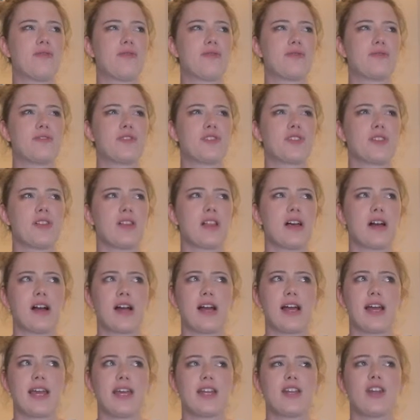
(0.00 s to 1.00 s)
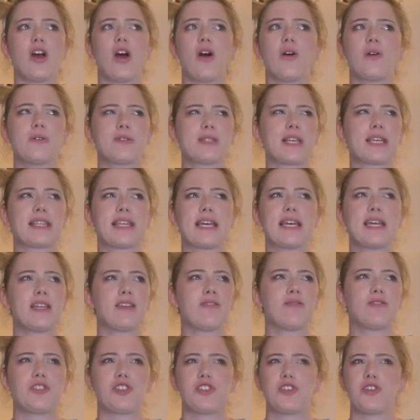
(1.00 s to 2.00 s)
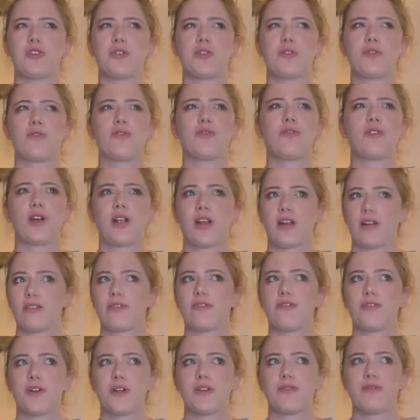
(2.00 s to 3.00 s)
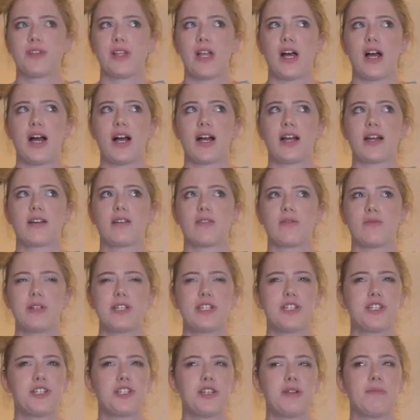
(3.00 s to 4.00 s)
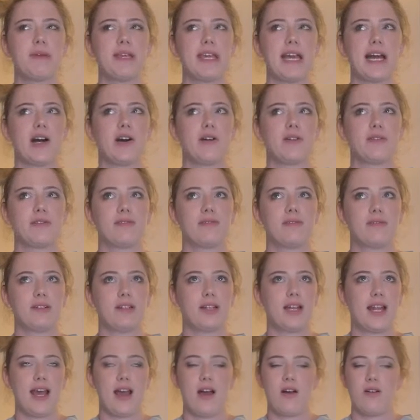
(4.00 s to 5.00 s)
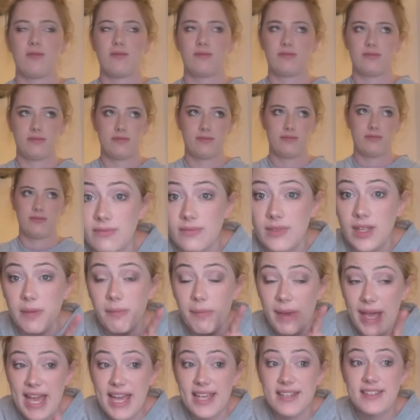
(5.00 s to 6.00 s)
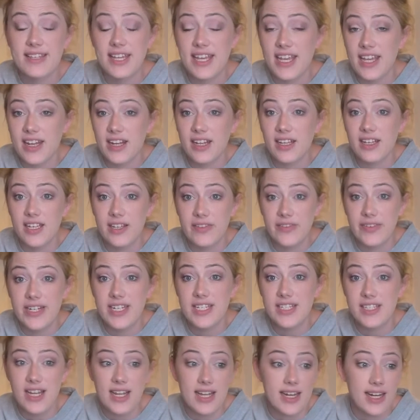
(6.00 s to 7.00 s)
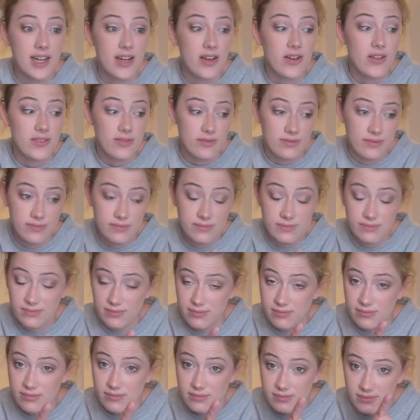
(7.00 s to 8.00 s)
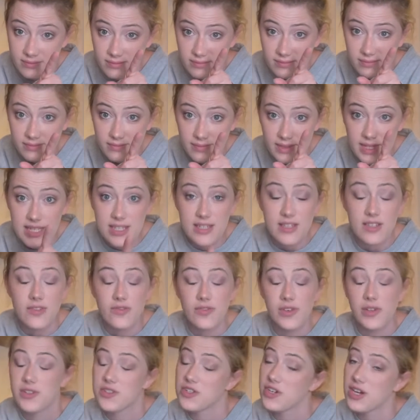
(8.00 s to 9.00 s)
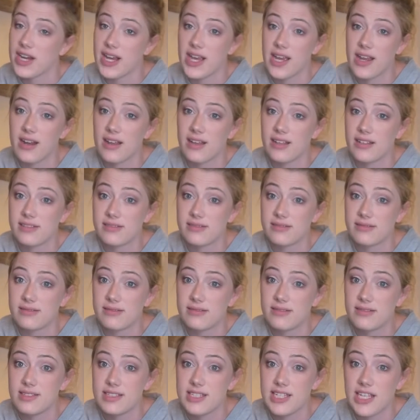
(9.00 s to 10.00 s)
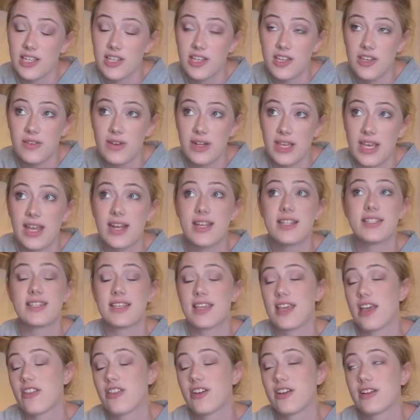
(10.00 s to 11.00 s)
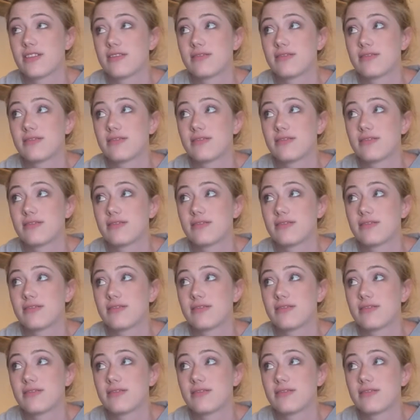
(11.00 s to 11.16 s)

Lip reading: July. No, it was like the end of June for a vlog, which should be out now. Past Hannah, if it is not out, this is future Hannah telling you to get it together.